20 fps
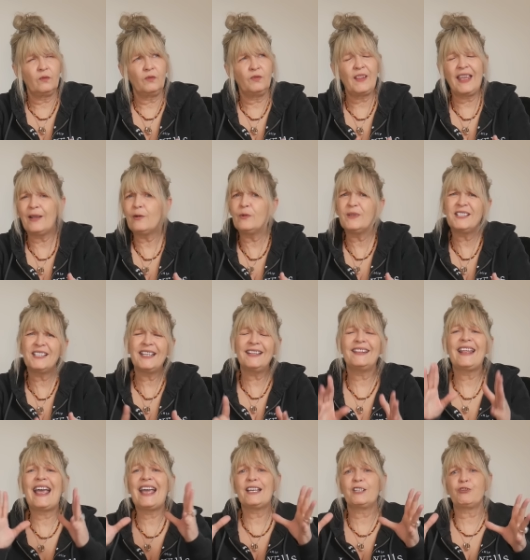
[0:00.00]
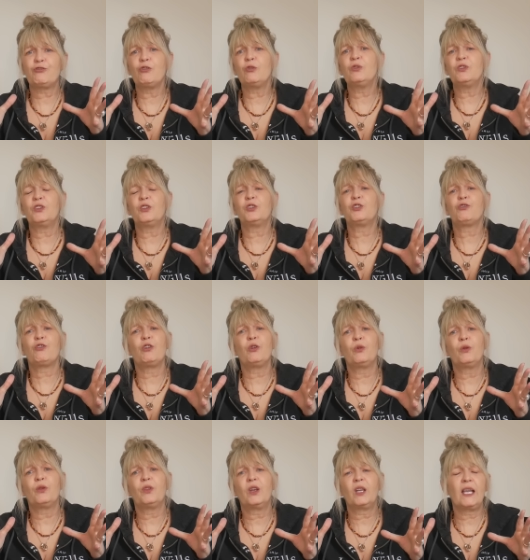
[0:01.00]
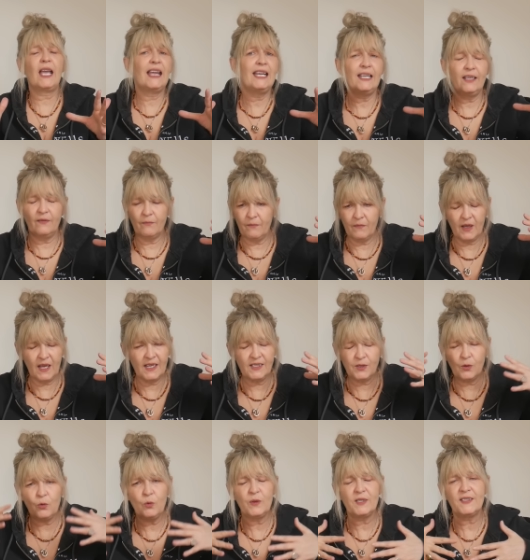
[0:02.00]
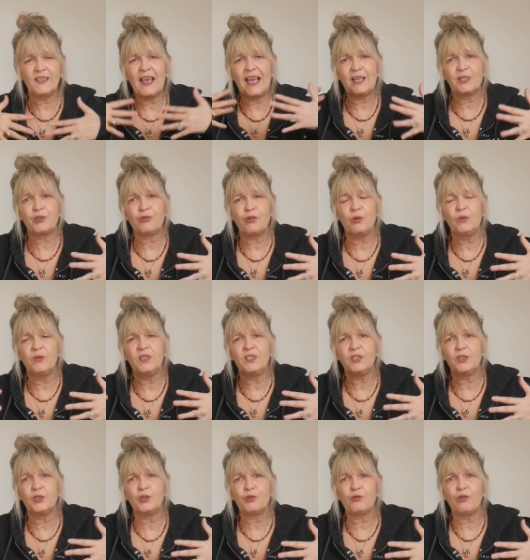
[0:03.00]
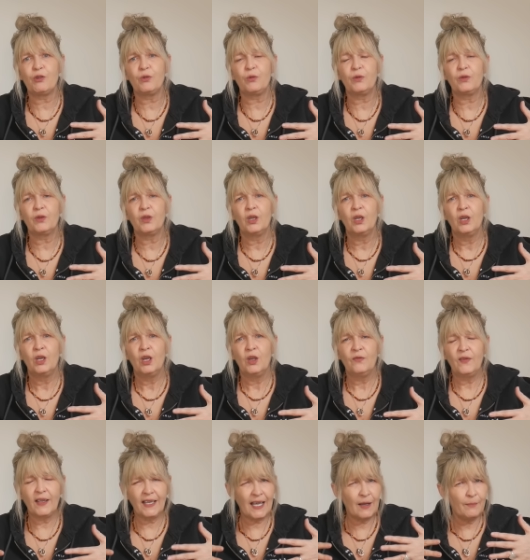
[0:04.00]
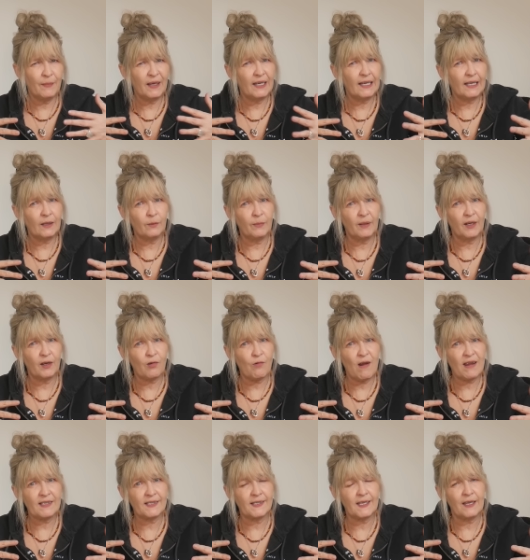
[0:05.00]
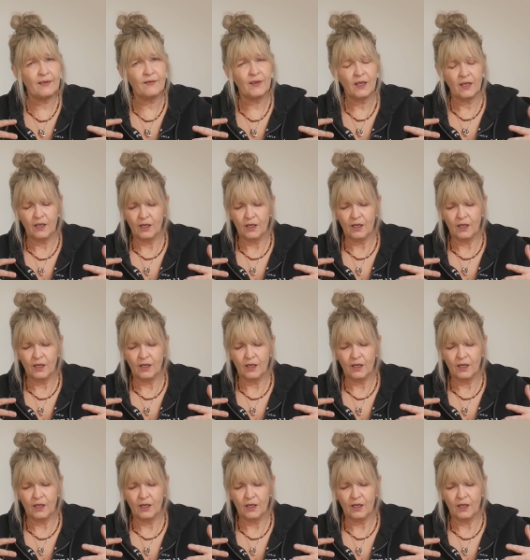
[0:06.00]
they always think their truth's the truth, okay? It's always their truth is the truth. They can be a little bit aggressive.